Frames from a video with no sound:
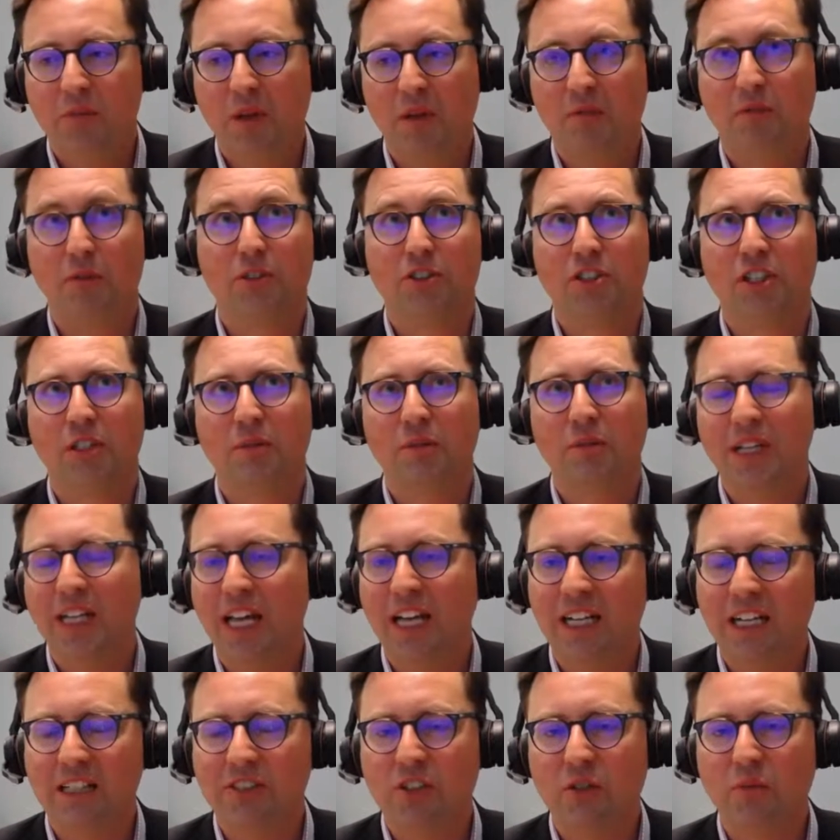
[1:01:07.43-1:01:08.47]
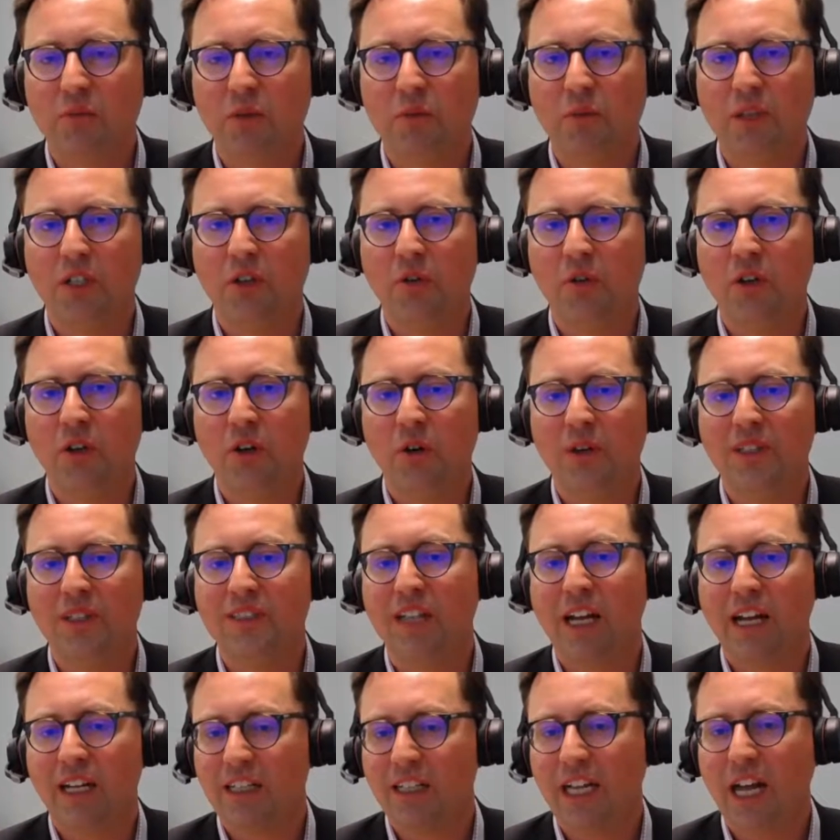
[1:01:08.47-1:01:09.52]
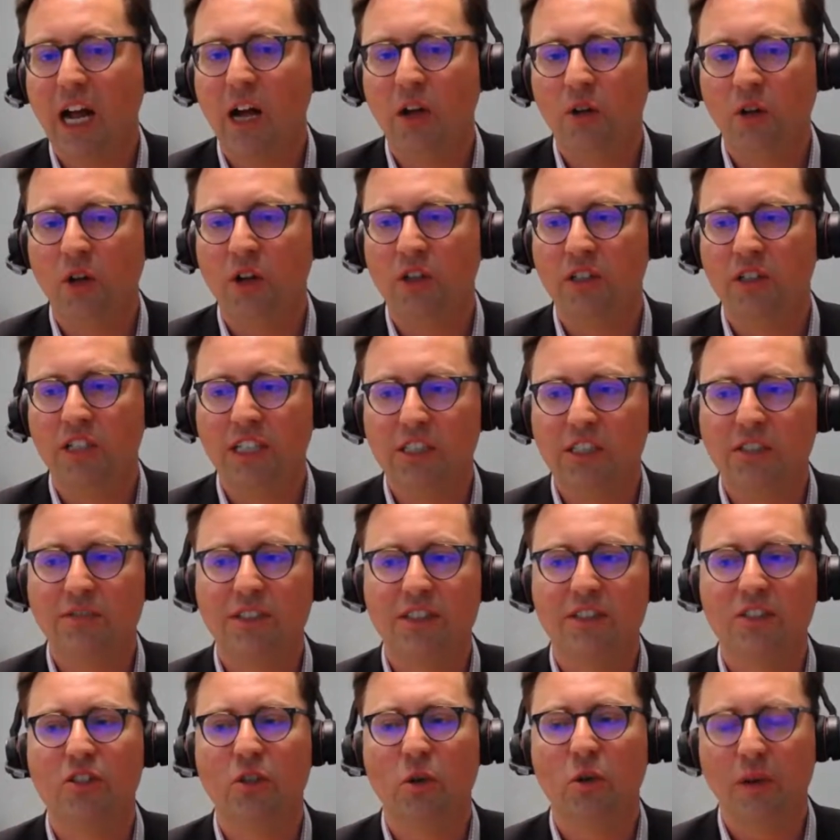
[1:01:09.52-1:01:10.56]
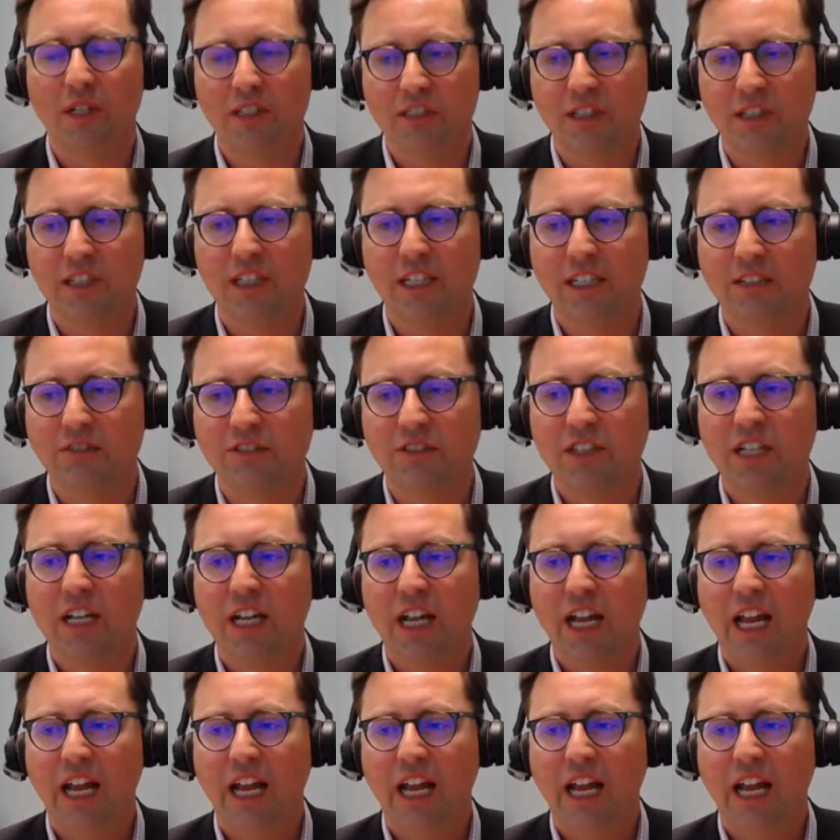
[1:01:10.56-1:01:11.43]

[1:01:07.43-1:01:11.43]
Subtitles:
unfortunately we can't answer, but we don't know exactly how long each of us is going to live.